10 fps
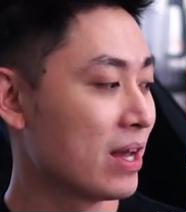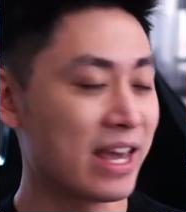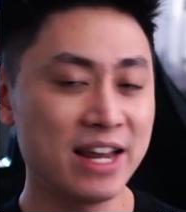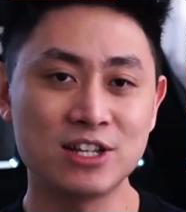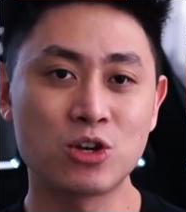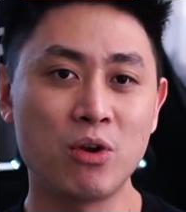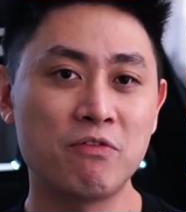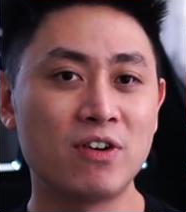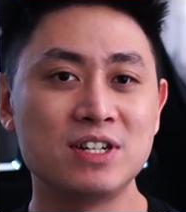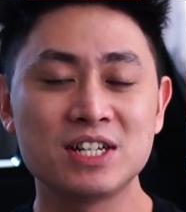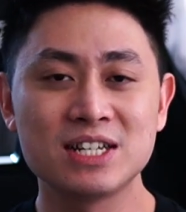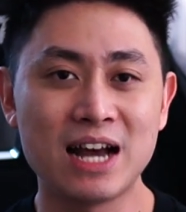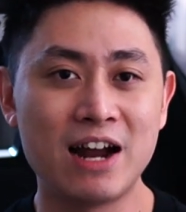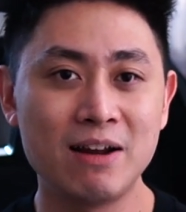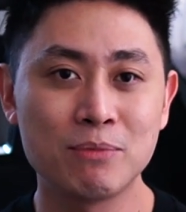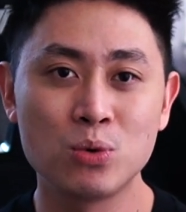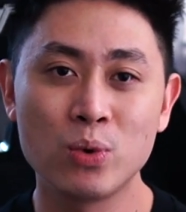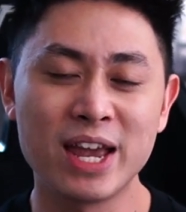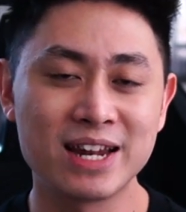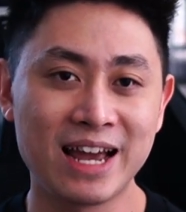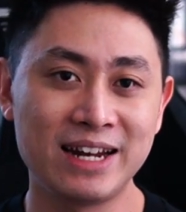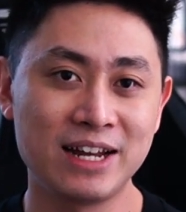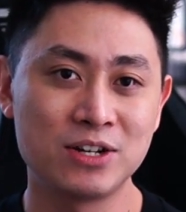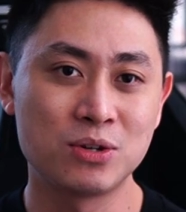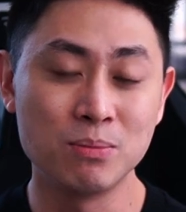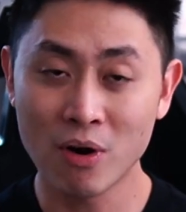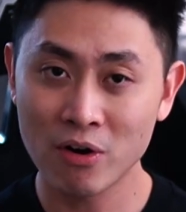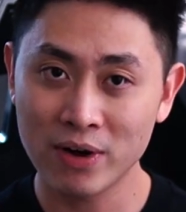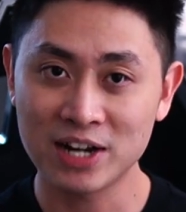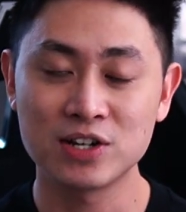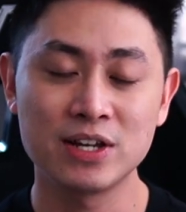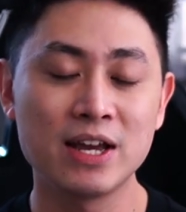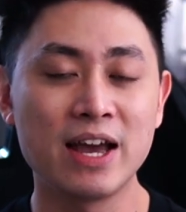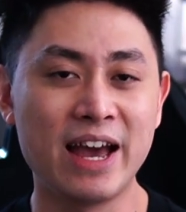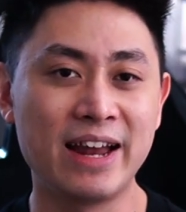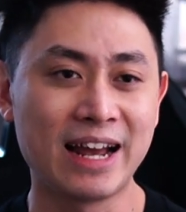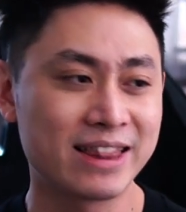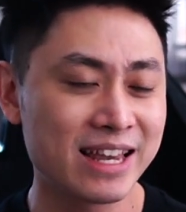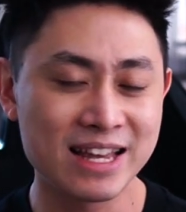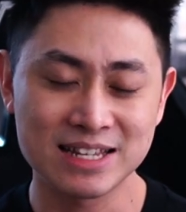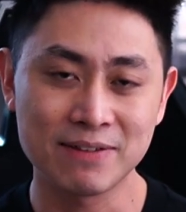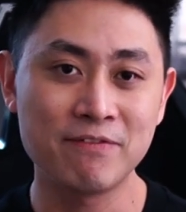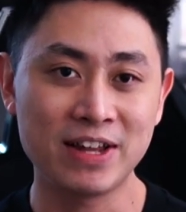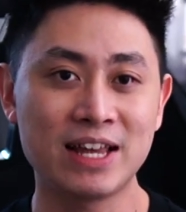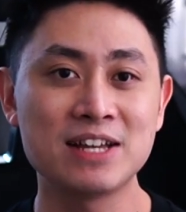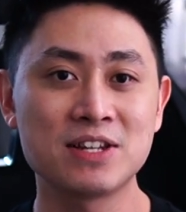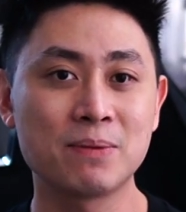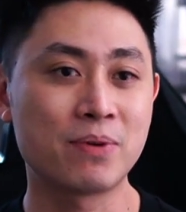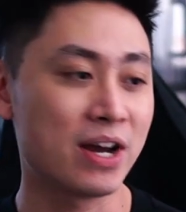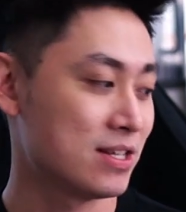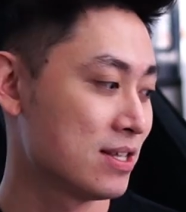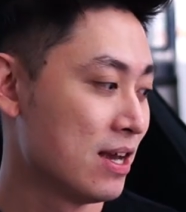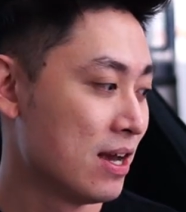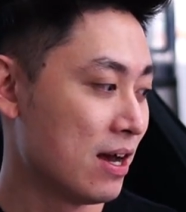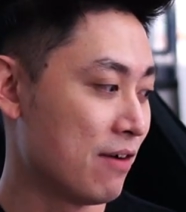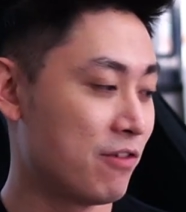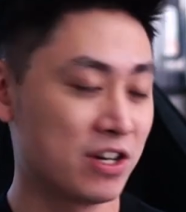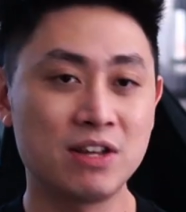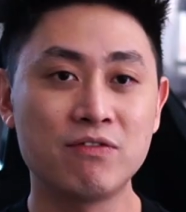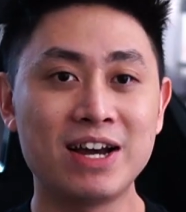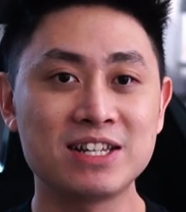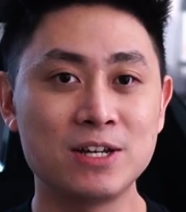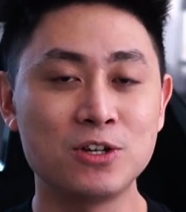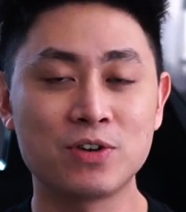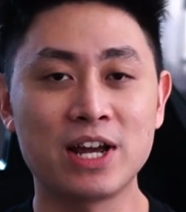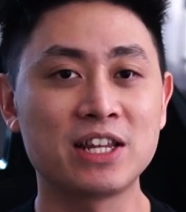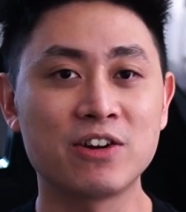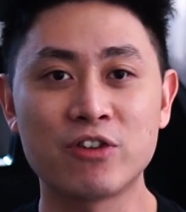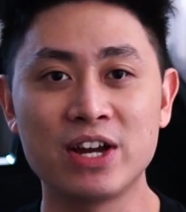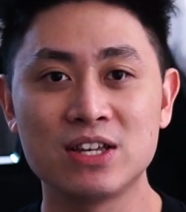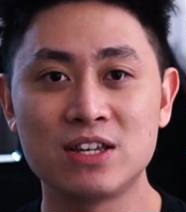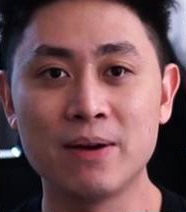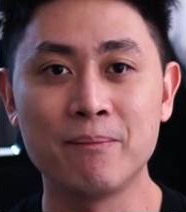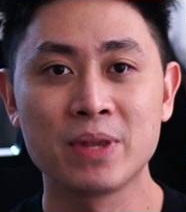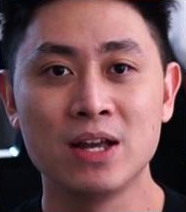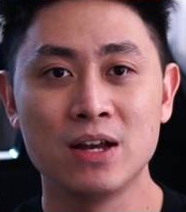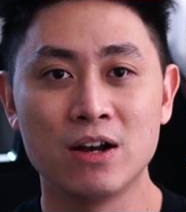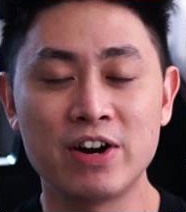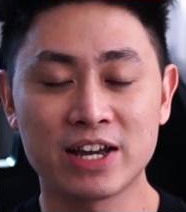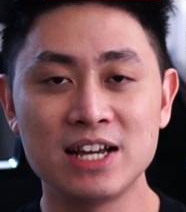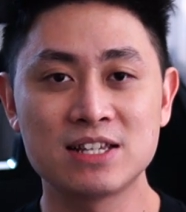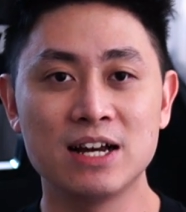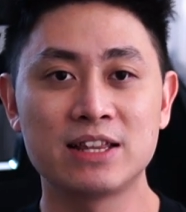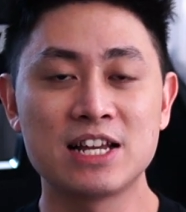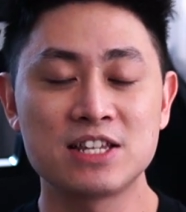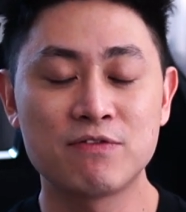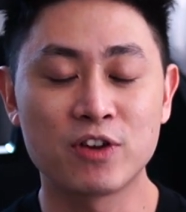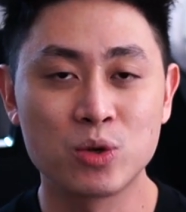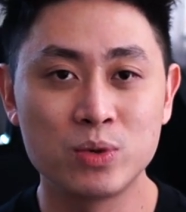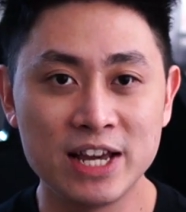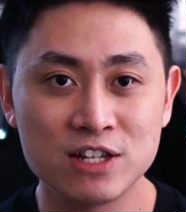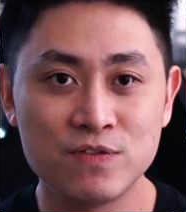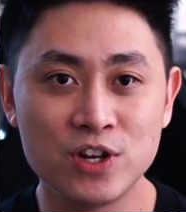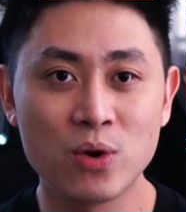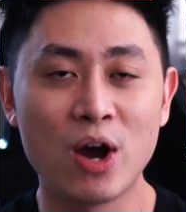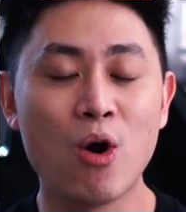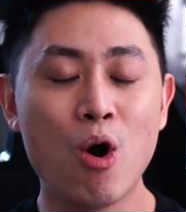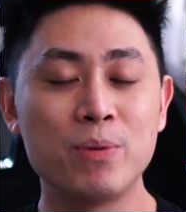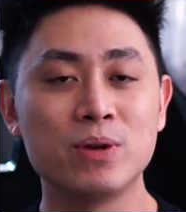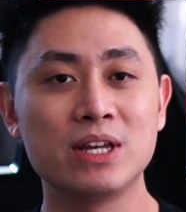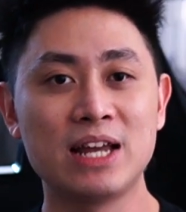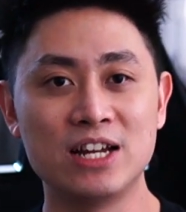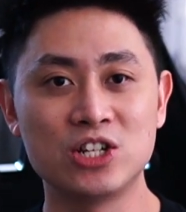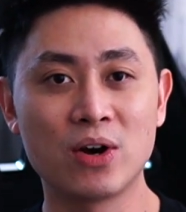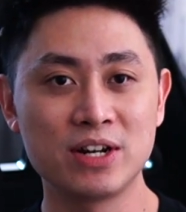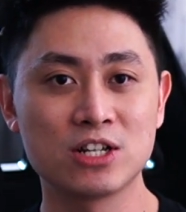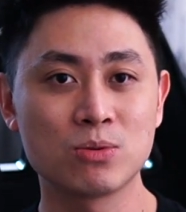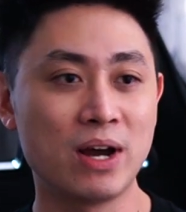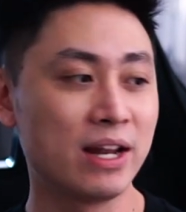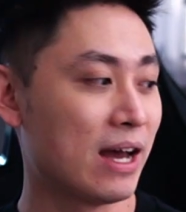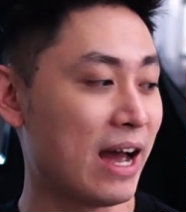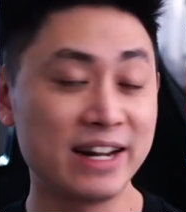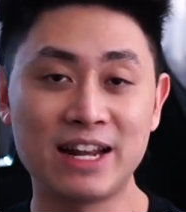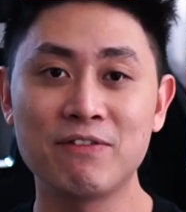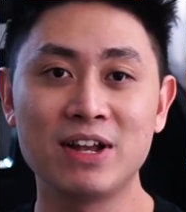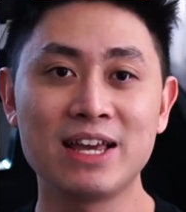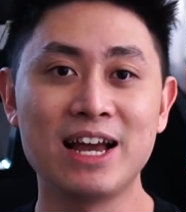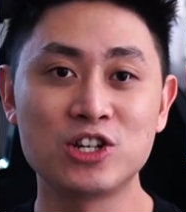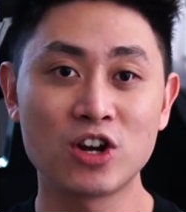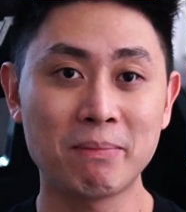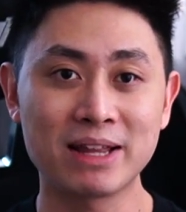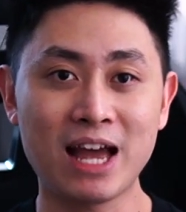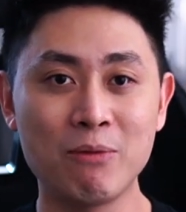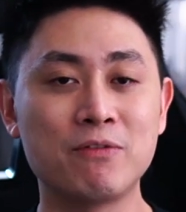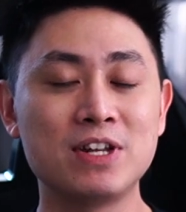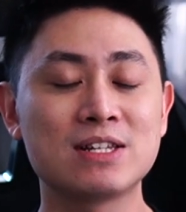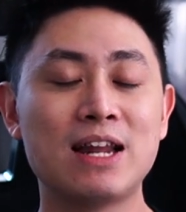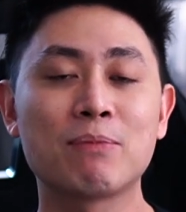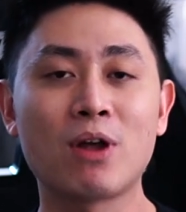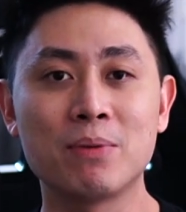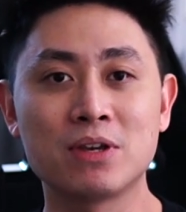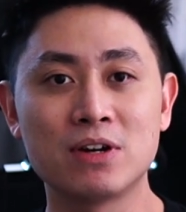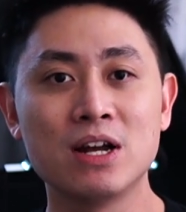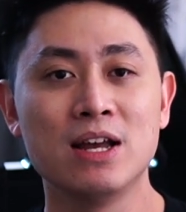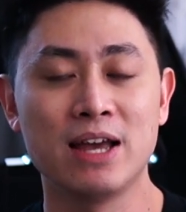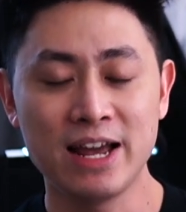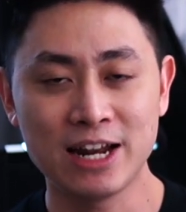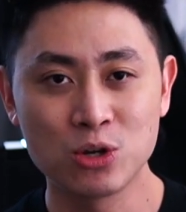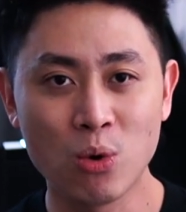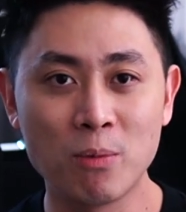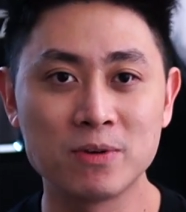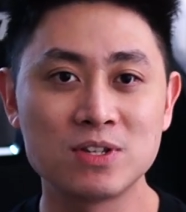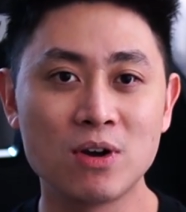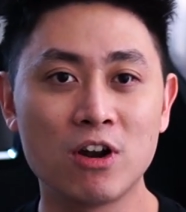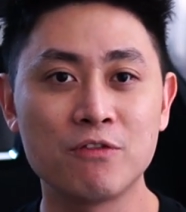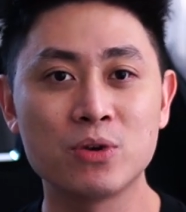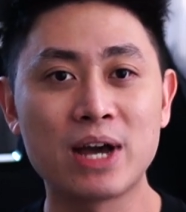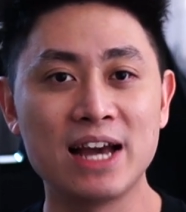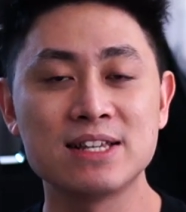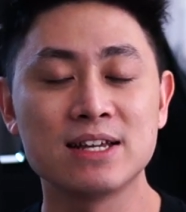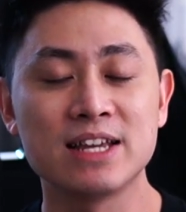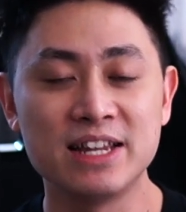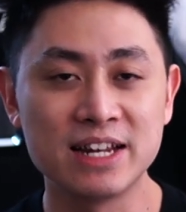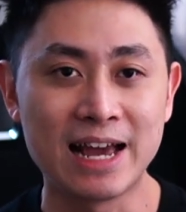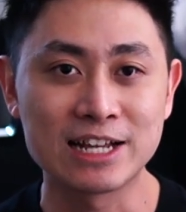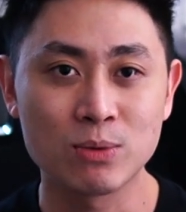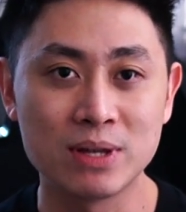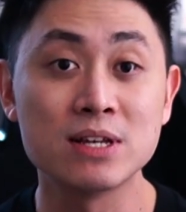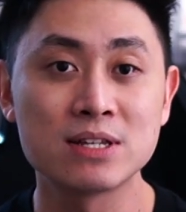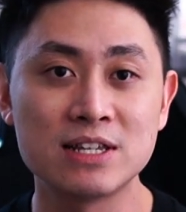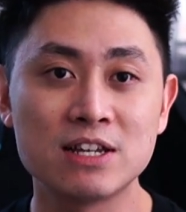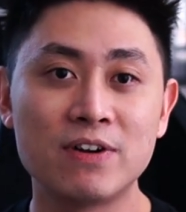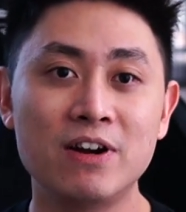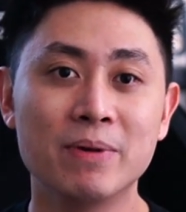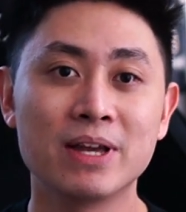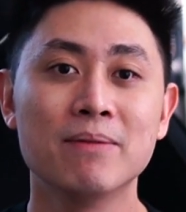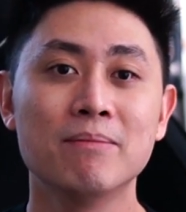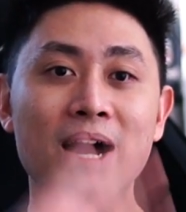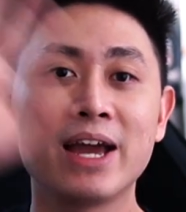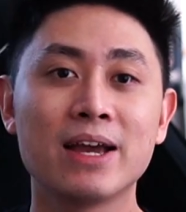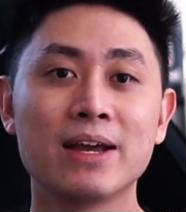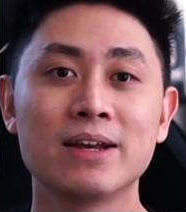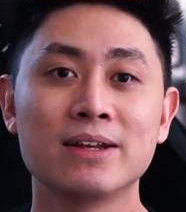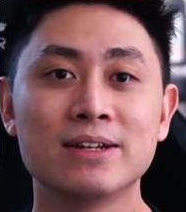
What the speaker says: Again, it's going for just RM2899 tomorrow actually, and I think it's a fantastic price for the device that you're getting right here. Alright guys, that's it for today's video. I hope you did enjoy this one. I definitely enjoyed my time with this laptop here, and I do hope to see all of you guys in the next one. Stay safe everybody. Bye!